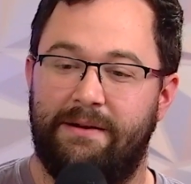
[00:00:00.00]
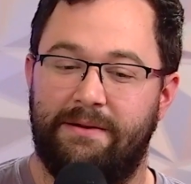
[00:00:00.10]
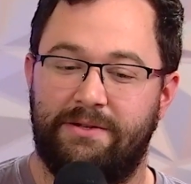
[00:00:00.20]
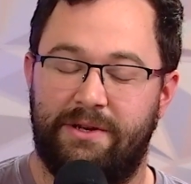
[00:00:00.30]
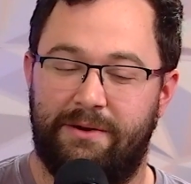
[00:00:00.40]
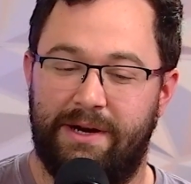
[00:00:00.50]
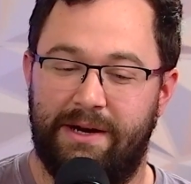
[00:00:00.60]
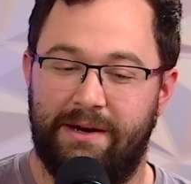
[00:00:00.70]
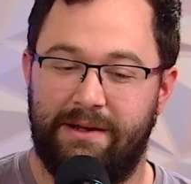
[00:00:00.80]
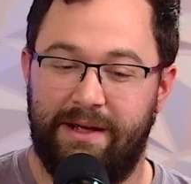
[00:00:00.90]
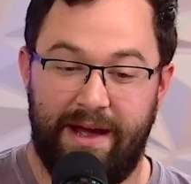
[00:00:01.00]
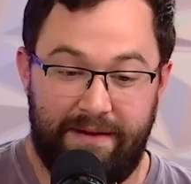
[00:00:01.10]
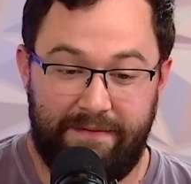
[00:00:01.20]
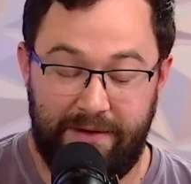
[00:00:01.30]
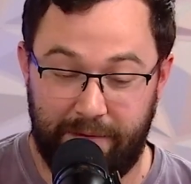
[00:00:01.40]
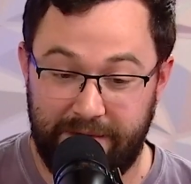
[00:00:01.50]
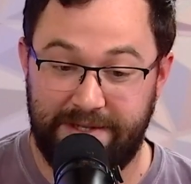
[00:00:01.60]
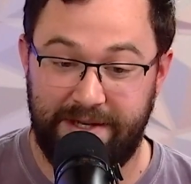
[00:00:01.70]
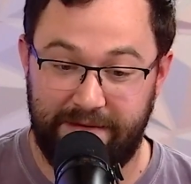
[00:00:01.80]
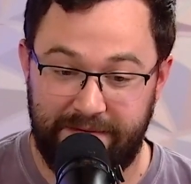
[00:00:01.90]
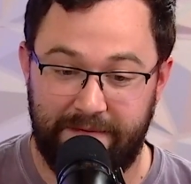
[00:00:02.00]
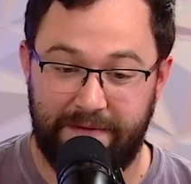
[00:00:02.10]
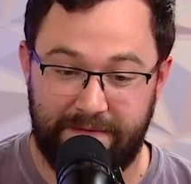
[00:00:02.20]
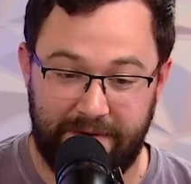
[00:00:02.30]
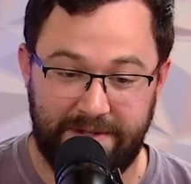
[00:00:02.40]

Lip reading: So if you want to see the film for the first